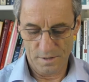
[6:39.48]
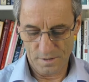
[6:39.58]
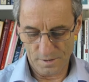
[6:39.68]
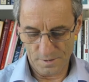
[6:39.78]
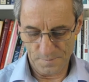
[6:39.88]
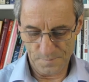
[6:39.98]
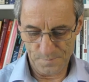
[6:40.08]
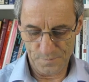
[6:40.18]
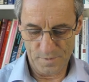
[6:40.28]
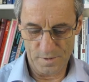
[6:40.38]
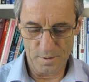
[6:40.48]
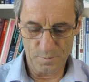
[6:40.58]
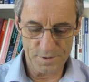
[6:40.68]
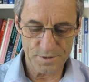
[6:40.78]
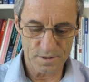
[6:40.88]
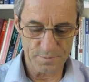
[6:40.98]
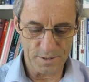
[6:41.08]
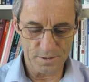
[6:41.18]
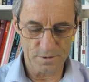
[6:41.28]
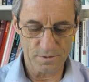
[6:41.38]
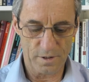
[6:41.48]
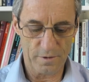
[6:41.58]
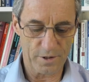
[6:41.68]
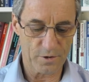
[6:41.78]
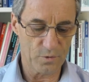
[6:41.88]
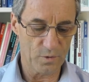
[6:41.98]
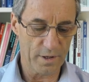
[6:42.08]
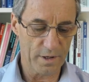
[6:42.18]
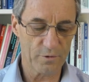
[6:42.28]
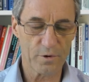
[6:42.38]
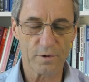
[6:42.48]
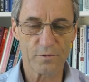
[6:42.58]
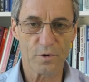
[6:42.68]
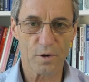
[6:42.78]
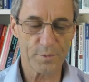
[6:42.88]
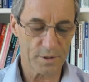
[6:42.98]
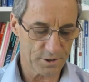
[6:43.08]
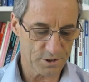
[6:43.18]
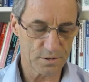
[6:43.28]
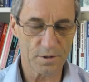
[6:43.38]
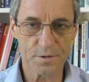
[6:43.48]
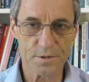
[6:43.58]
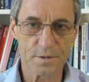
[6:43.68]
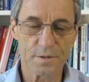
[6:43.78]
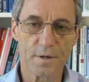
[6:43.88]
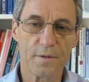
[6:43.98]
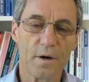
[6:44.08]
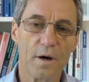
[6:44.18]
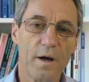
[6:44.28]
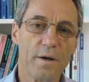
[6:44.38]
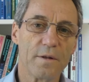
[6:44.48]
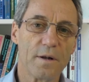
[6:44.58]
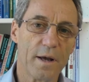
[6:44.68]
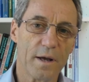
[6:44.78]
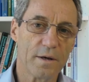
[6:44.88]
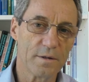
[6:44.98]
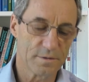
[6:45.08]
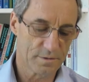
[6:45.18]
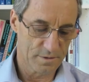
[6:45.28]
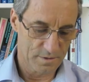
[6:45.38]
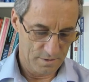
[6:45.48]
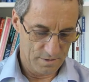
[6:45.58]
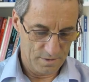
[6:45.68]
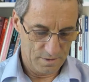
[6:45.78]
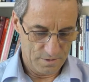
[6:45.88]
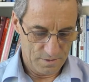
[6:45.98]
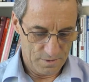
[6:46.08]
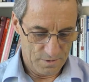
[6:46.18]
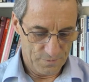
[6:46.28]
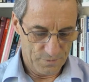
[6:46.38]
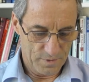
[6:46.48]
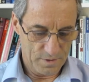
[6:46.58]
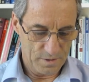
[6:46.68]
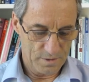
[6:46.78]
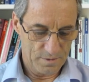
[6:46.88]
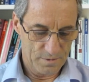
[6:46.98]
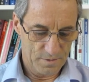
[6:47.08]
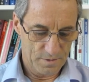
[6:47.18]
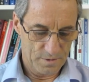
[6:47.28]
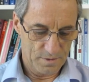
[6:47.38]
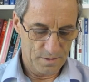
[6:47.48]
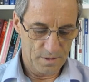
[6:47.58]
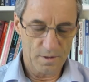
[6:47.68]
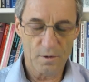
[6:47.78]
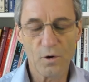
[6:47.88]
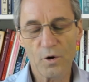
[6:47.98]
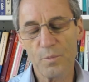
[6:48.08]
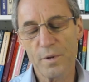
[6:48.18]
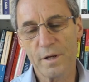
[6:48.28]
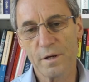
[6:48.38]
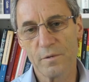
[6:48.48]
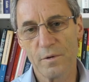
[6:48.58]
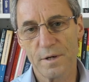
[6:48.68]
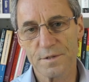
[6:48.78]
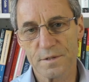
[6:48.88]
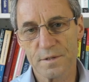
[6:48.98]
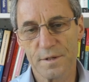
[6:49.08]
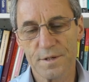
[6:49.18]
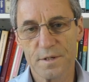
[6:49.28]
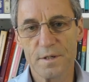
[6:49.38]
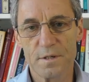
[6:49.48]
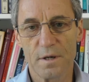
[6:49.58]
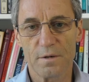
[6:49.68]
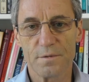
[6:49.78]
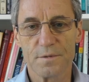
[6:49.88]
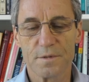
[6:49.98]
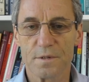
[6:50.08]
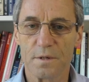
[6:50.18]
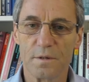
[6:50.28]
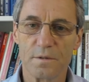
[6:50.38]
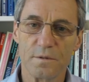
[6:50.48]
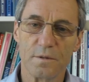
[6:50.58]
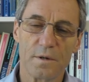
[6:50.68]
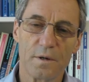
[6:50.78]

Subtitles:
The complexity is managed through hierarchical layering of computation nodes. And the higher the layer, the longer planning horizons and less detail. So